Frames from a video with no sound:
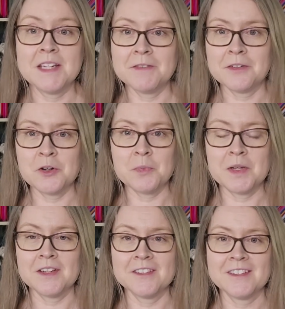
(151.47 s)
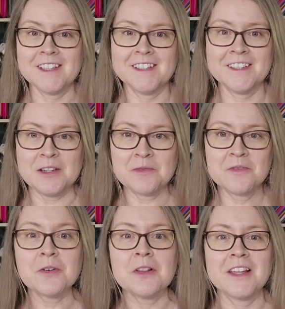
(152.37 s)
difficult because it's a
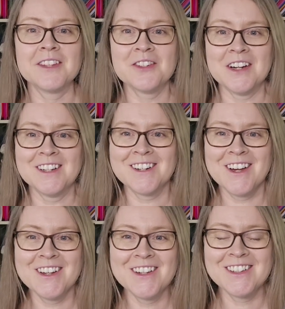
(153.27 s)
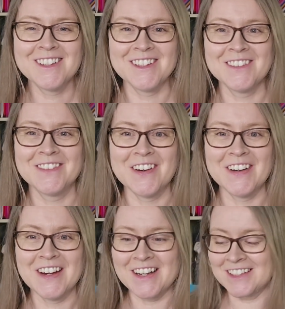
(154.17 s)
full-length trench coat, so it's
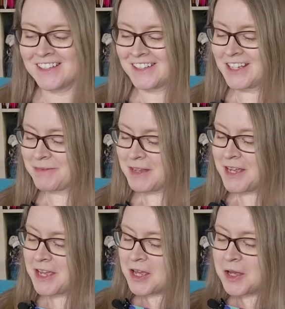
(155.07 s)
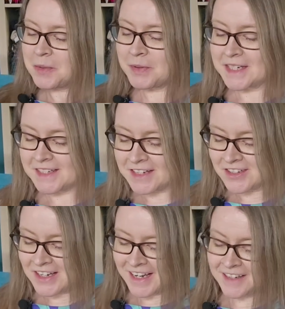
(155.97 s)
very hard to hold up, but
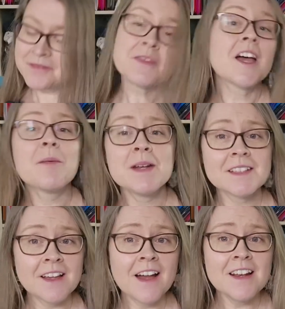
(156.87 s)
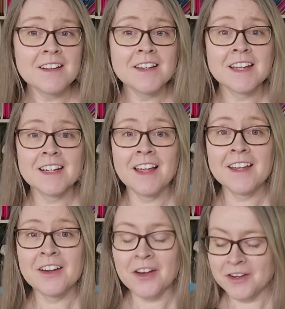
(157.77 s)
essentially, I mean, it's kind of looking
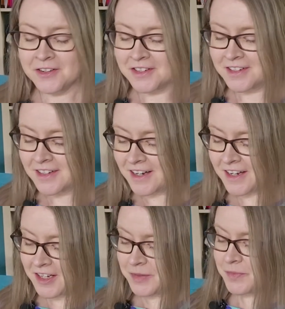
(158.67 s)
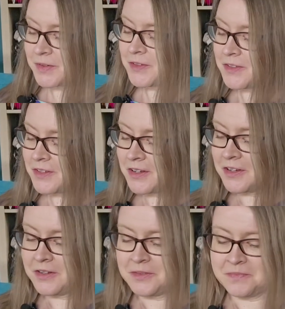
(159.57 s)
like a coat.
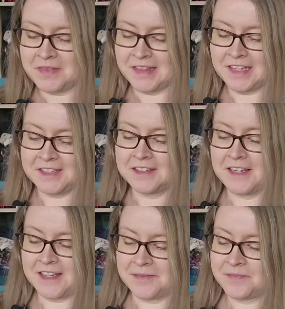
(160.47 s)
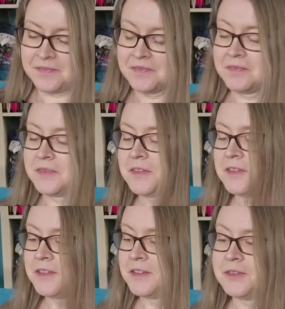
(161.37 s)
So let's see,
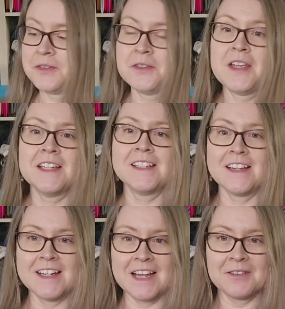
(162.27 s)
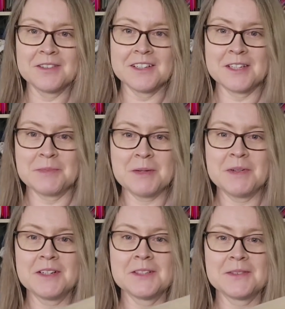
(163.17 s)
it's also inside out at the
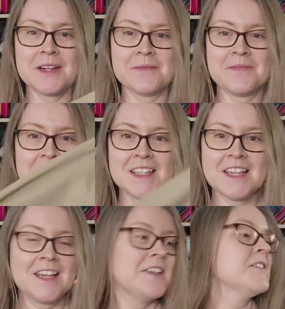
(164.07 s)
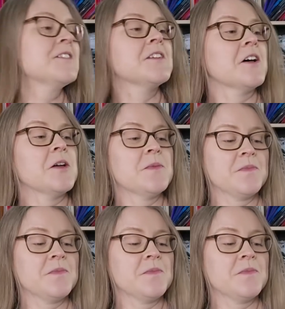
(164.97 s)
moment as well. So